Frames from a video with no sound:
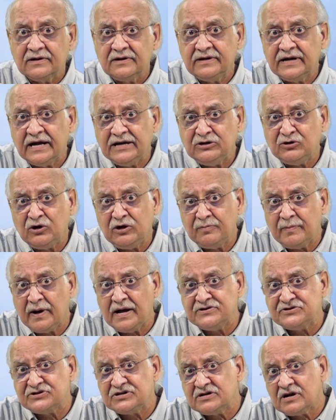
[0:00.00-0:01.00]
can you
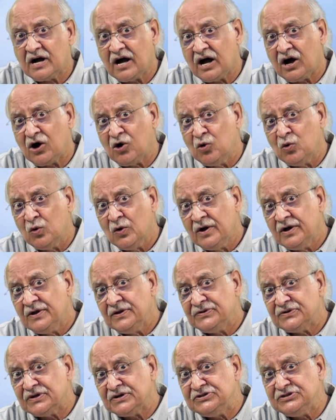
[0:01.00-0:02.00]
imagine how
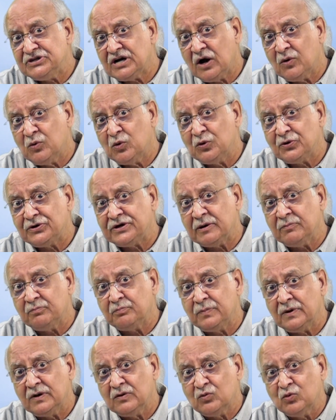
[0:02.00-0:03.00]
Tanjavur
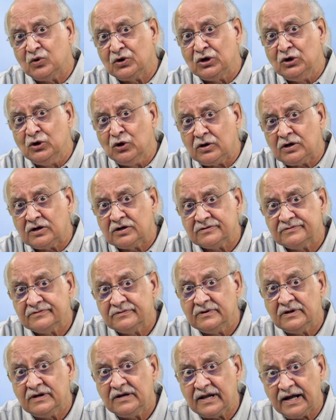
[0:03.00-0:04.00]
temple would look
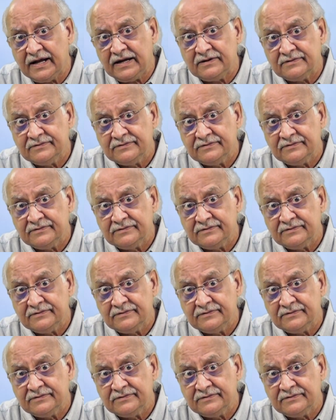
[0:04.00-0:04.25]
like?